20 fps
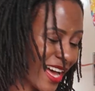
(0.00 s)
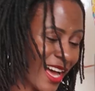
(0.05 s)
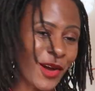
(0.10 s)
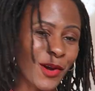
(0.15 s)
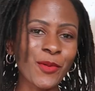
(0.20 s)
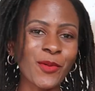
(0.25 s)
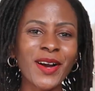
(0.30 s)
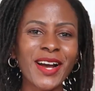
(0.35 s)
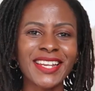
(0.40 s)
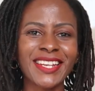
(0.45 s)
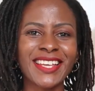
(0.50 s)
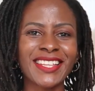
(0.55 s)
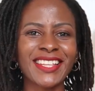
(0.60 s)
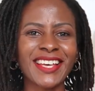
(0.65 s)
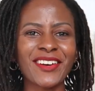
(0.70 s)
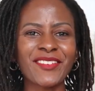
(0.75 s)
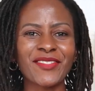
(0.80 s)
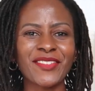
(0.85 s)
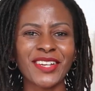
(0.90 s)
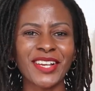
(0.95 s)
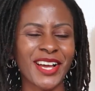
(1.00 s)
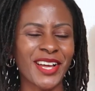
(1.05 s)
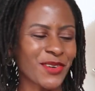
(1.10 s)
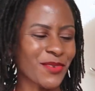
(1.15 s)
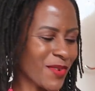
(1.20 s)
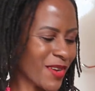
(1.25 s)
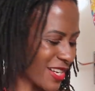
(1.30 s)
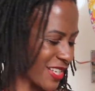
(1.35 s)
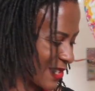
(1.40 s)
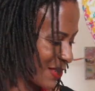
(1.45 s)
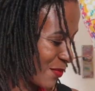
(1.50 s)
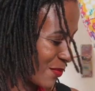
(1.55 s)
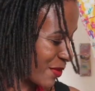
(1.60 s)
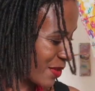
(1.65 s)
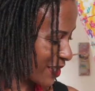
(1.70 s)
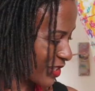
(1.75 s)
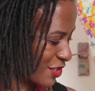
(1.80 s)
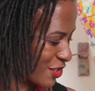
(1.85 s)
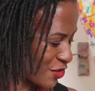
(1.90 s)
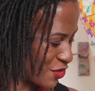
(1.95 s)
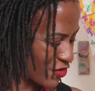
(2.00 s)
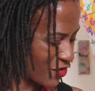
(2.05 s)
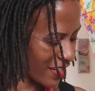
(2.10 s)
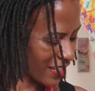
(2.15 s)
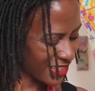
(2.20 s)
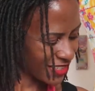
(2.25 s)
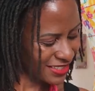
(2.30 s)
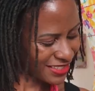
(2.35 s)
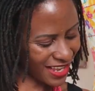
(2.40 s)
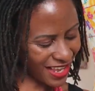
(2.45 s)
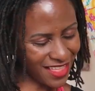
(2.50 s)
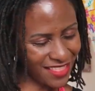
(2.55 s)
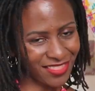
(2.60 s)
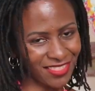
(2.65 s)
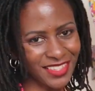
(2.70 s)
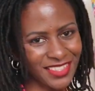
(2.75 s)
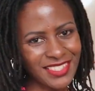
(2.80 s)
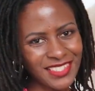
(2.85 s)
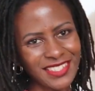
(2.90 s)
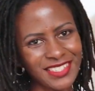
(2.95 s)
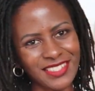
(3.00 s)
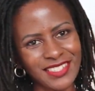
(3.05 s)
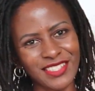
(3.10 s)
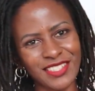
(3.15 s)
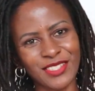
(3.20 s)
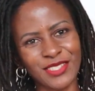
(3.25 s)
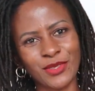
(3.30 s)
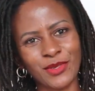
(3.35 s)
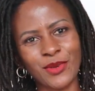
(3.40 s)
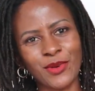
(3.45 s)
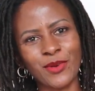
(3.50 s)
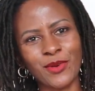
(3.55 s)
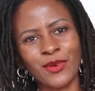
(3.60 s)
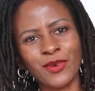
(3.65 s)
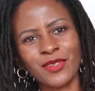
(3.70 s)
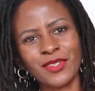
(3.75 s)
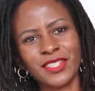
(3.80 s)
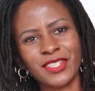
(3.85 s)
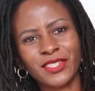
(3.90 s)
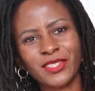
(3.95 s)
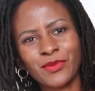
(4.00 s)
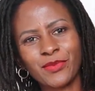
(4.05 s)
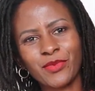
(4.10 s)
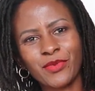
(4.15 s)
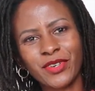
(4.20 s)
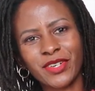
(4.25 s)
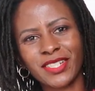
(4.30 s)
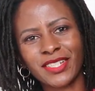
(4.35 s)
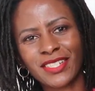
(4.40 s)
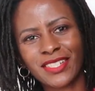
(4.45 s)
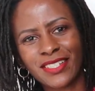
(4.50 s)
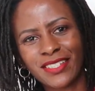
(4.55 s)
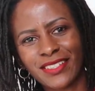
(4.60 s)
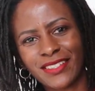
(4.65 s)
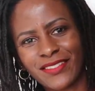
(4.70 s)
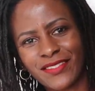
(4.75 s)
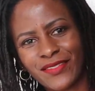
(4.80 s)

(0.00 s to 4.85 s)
i wore another african wax print dress and this is this gorgeous print